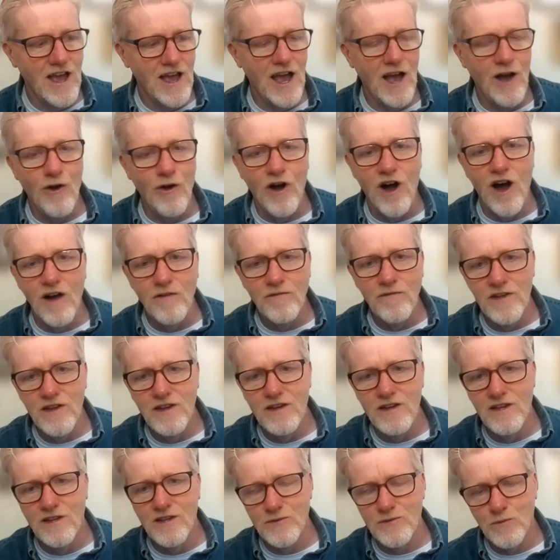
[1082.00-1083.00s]
how
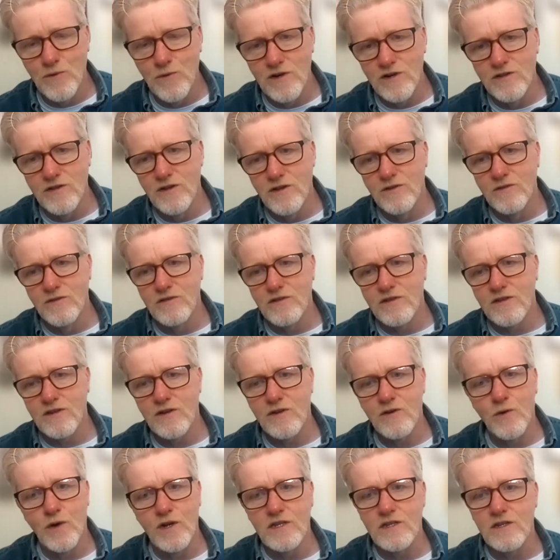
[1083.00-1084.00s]
often is one of those
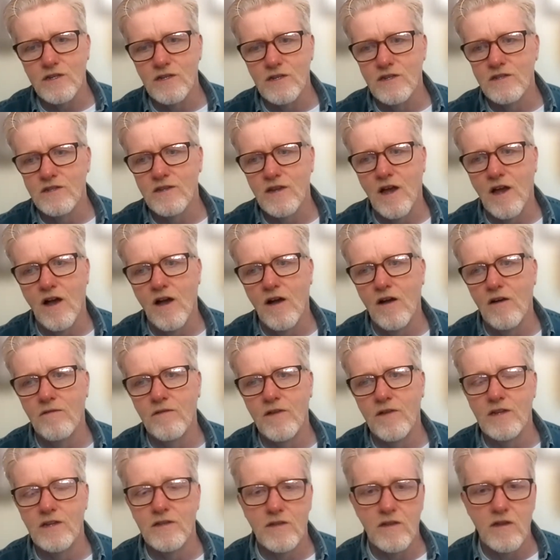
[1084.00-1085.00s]
questions
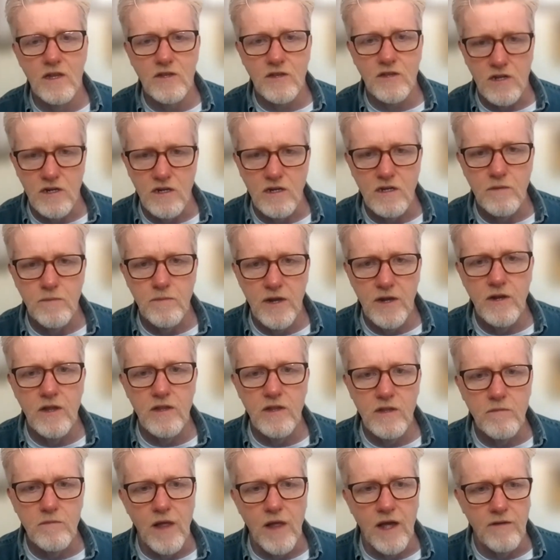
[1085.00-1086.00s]
of it's going to depend
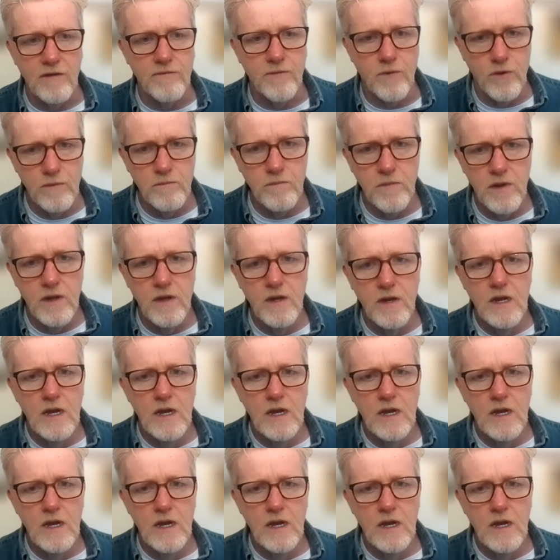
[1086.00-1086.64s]
on the platform,